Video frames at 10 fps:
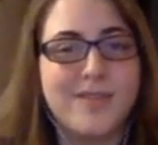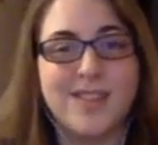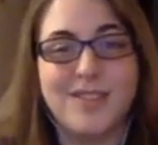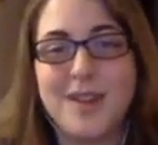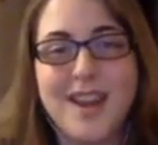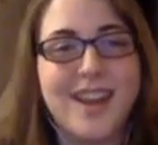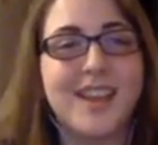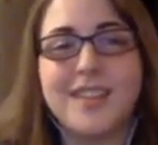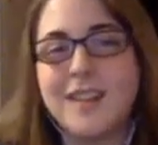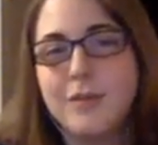If it's
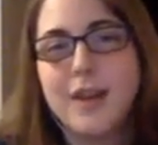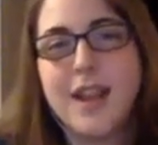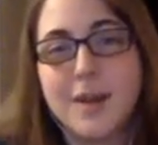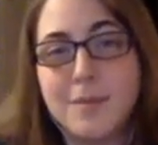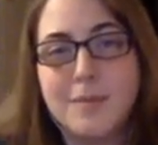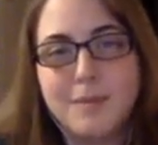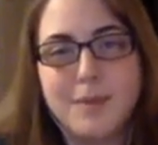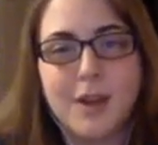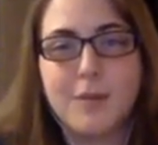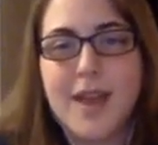raining, the rain
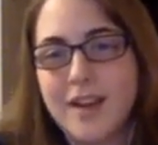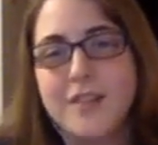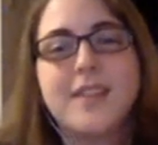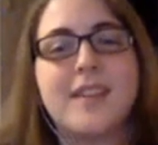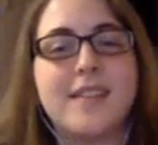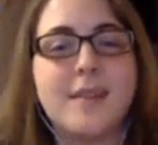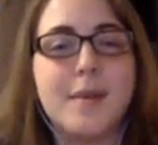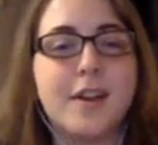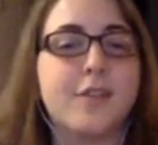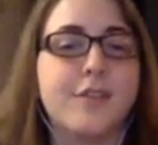pitter-patters against the
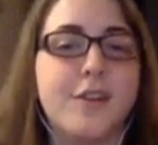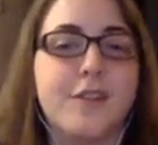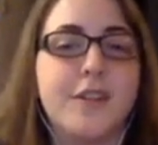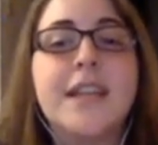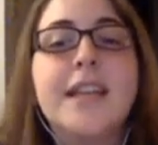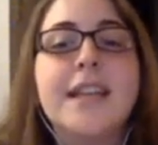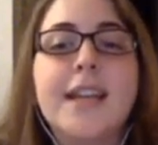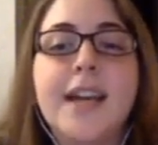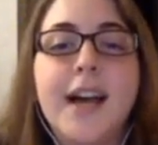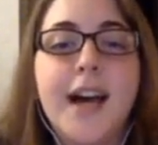microphone.
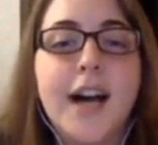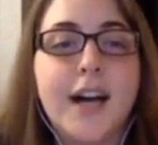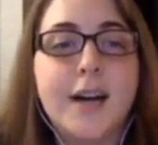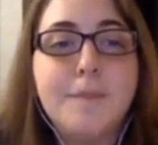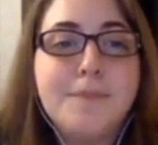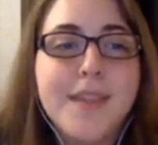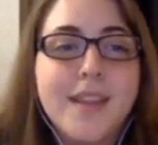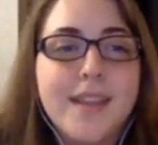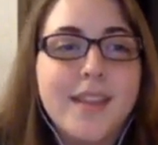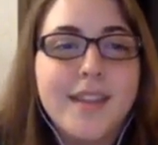
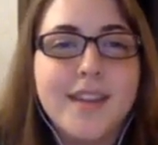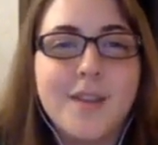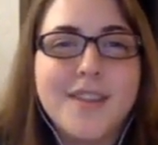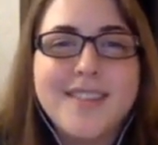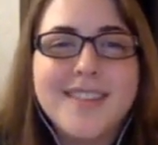Now